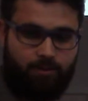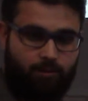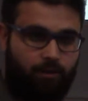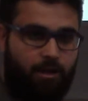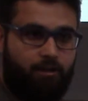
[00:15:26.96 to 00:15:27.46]

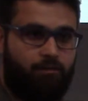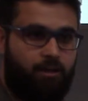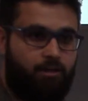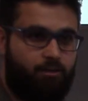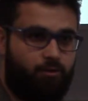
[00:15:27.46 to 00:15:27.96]
grain of
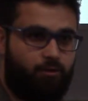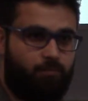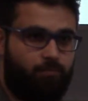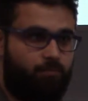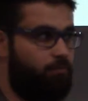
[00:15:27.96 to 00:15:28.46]
rice, or
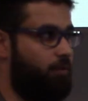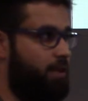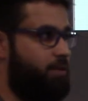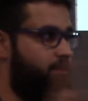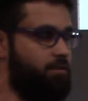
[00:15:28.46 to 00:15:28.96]

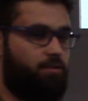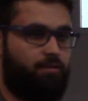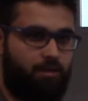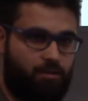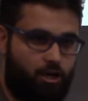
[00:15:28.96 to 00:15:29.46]
rice
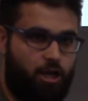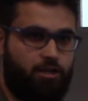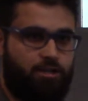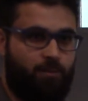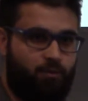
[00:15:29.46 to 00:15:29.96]
as a
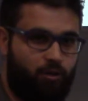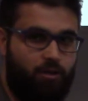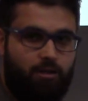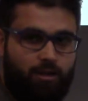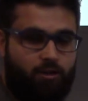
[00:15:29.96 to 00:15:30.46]
concept, or
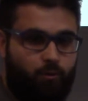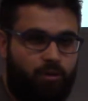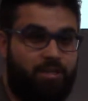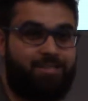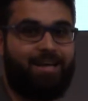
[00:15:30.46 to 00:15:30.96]
like the
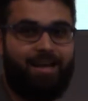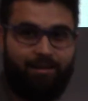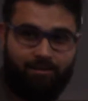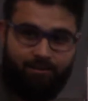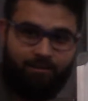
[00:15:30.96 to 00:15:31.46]
word
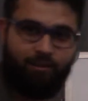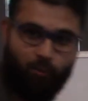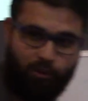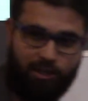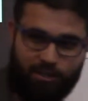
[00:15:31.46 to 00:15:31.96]
insan. The
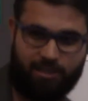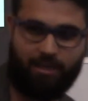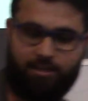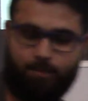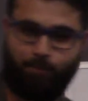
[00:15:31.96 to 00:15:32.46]
word
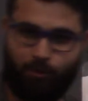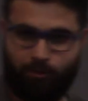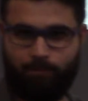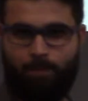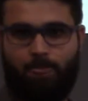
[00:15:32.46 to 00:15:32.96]
insan, is it
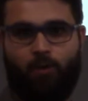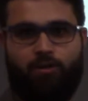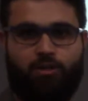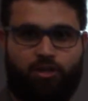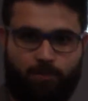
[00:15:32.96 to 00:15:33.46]
plural or
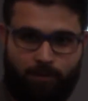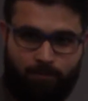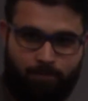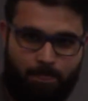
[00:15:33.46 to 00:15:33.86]
is it jama'?